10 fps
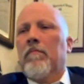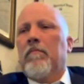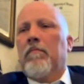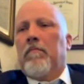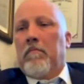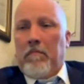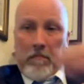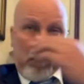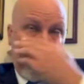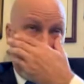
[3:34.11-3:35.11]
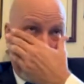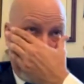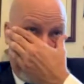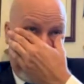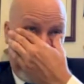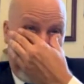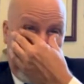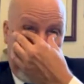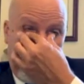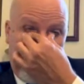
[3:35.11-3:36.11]

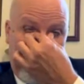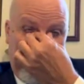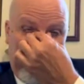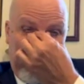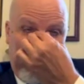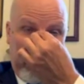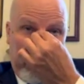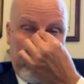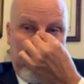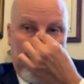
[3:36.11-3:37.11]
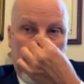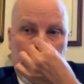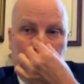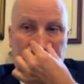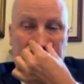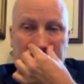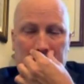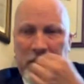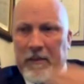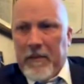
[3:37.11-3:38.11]

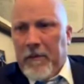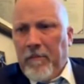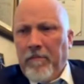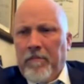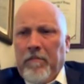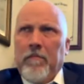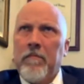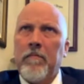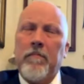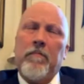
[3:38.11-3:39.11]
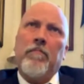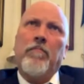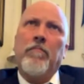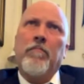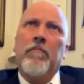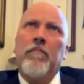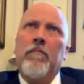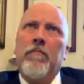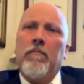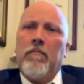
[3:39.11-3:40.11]

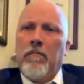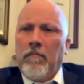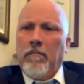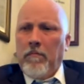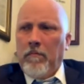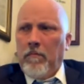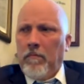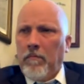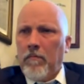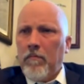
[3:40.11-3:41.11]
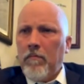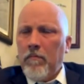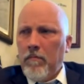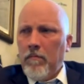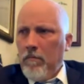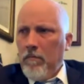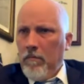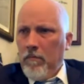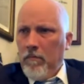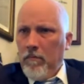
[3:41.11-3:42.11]
(silent)